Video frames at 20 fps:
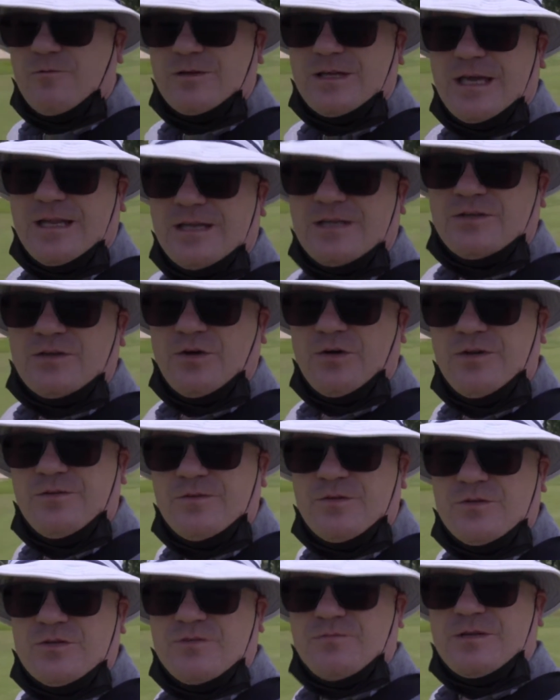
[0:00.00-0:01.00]
and get it done.
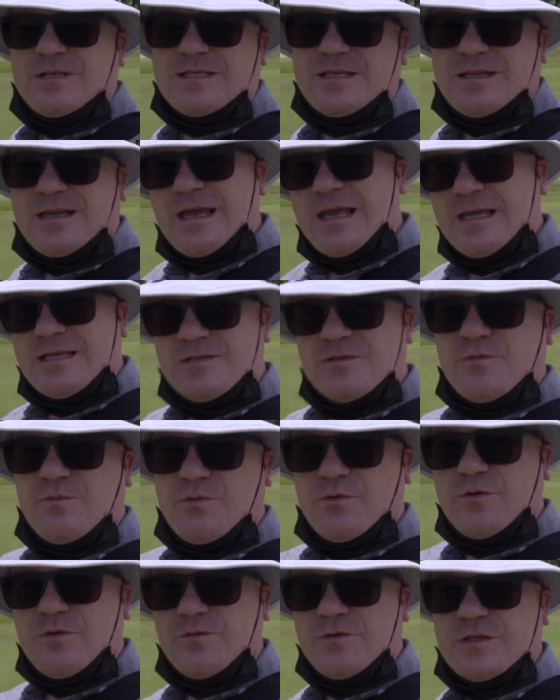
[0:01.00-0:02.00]
Do something today to
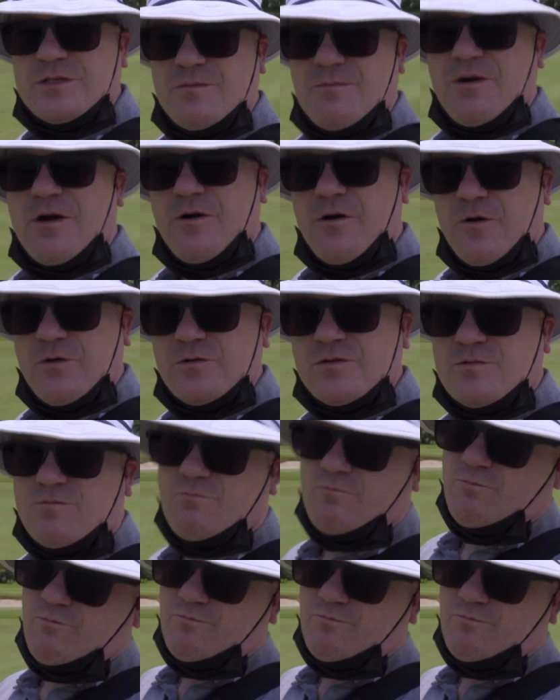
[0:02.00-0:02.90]
improve your tomorrows